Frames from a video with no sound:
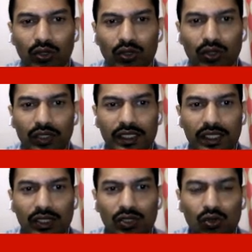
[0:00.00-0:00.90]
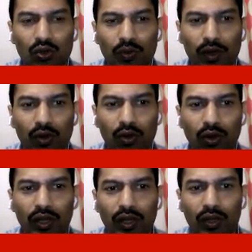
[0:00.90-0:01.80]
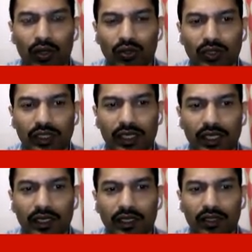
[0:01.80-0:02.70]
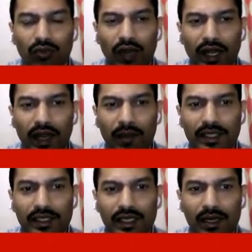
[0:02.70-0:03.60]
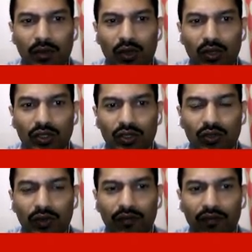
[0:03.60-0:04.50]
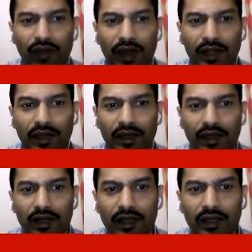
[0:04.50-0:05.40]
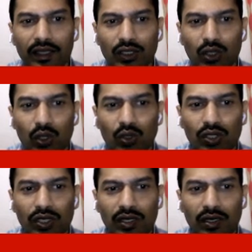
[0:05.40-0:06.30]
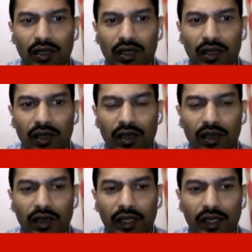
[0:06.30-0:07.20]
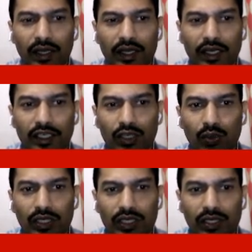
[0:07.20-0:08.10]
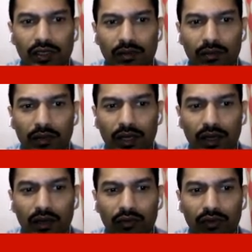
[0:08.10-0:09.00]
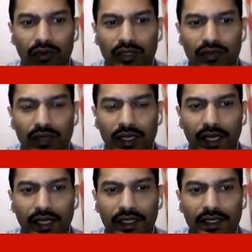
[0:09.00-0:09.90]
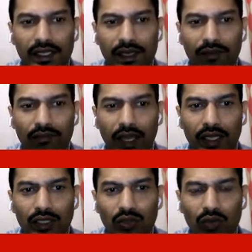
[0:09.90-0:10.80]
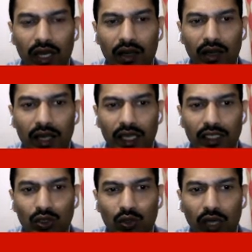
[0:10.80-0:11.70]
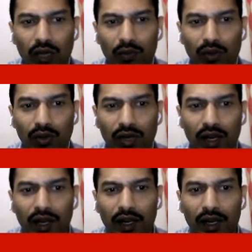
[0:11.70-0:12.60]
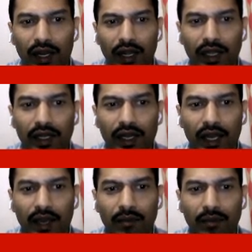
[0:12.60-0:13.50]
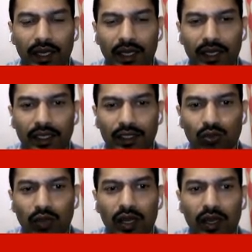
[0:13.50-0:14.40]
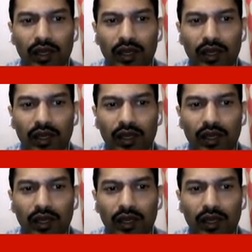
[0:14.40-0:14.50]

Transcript: So this is overall, you see the one-dimensional box. You will find the solution in an energy equation which will take the shape n square h square upon 8ma square.